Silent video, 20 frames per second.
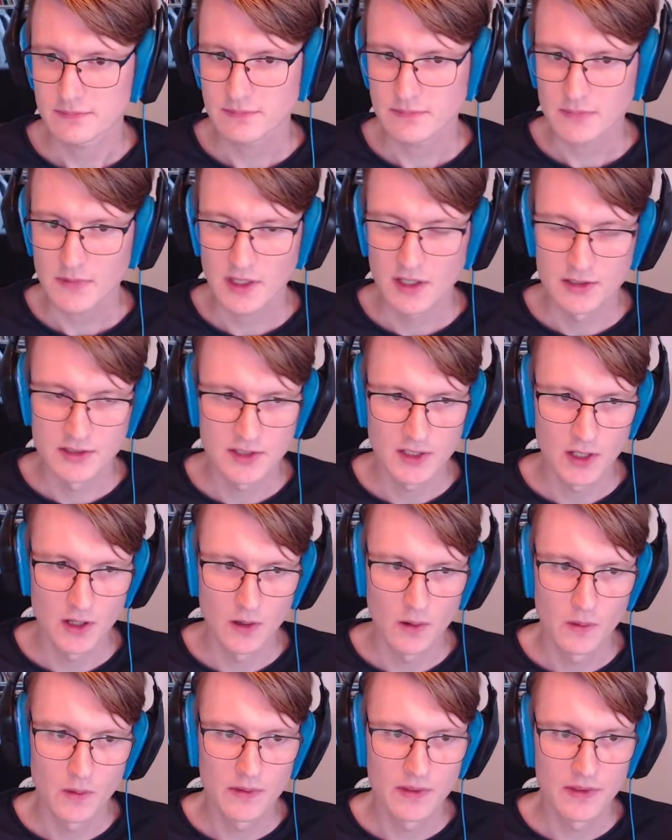
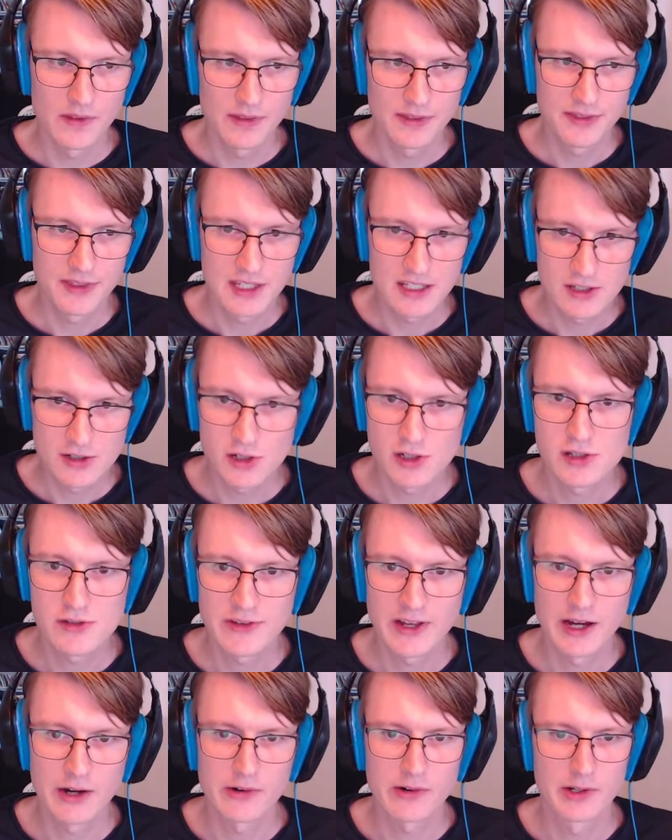So the choice
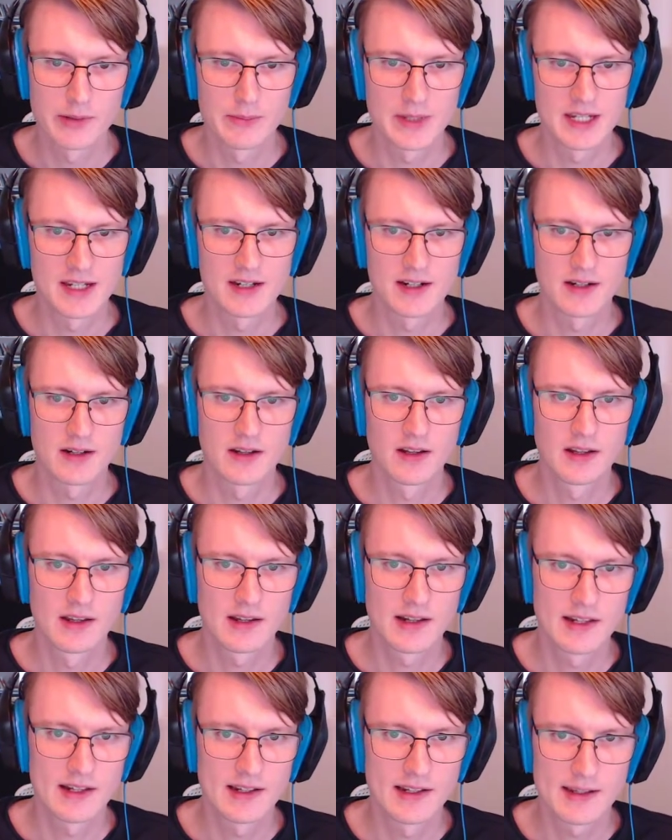of algorithm here
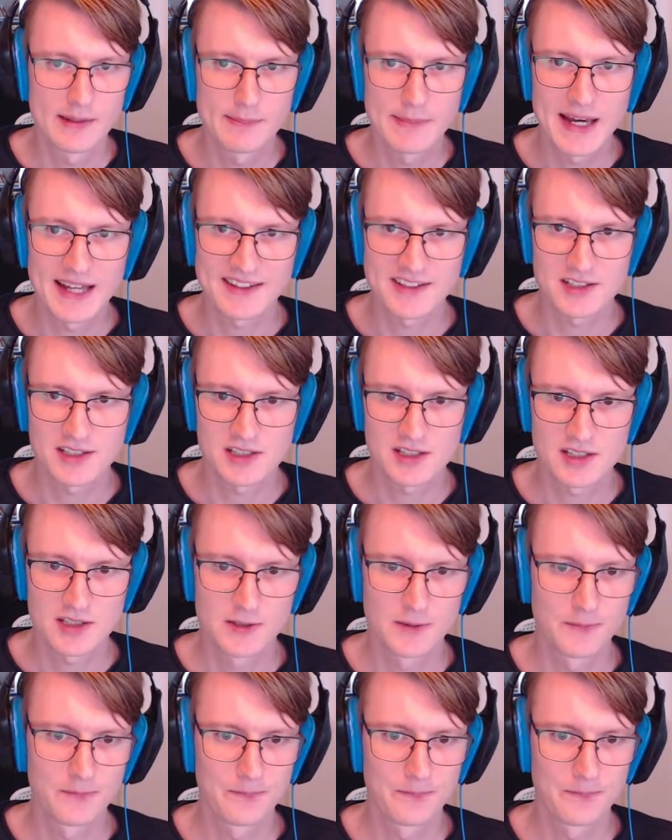clearly matters.